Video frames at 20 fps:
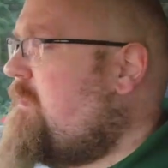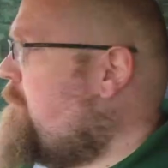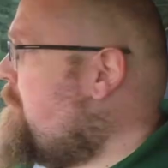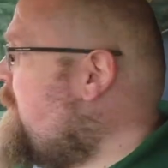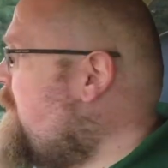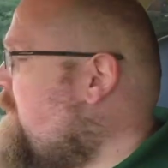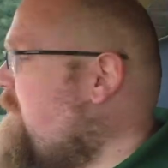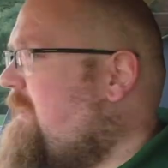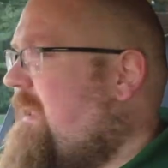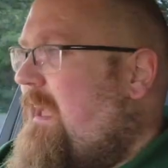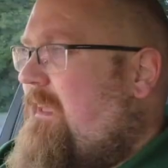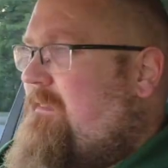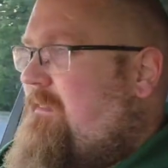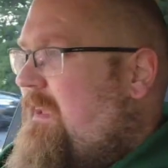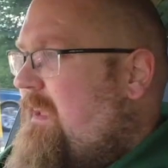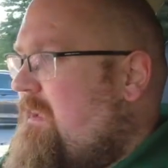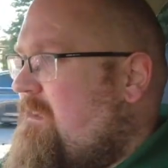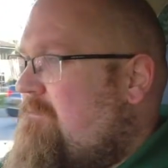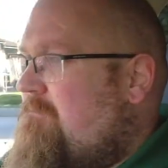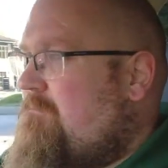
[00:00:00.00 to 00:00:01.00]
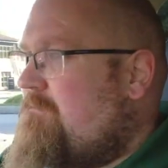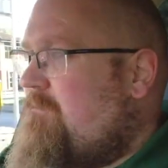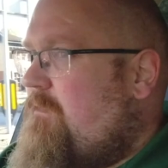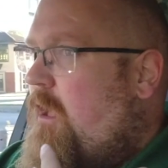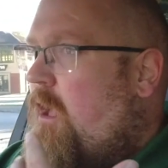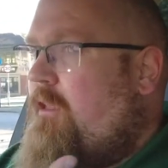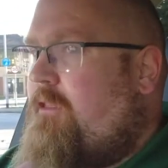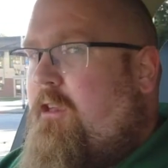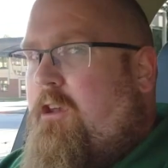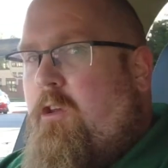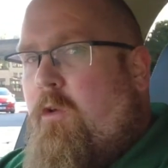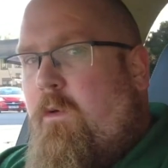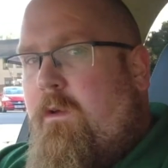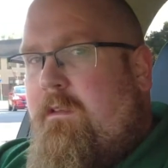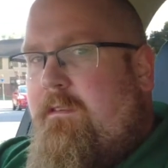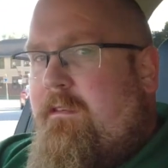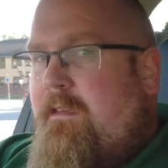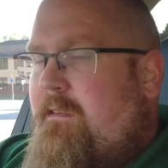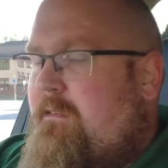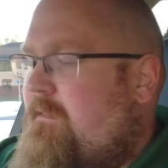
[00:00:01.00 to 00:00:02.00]
up kind of getting other
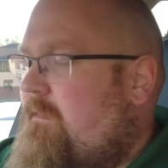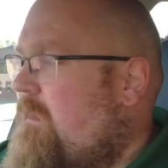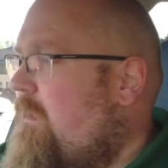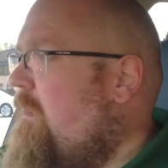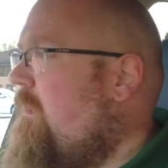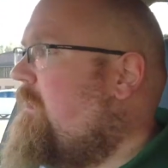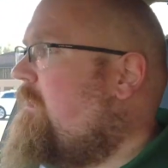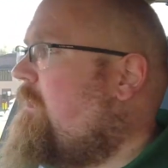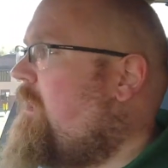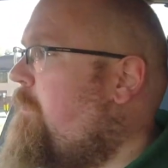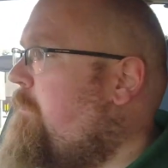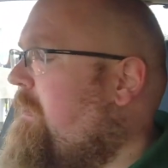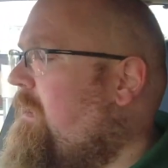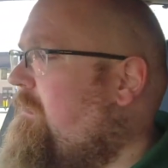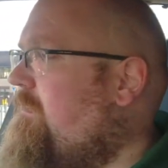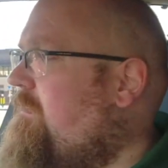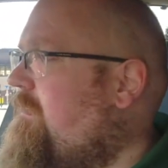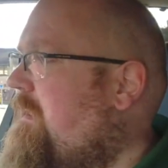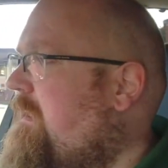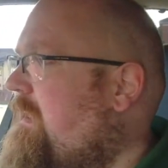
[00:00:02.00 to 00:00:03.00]
noises coming into the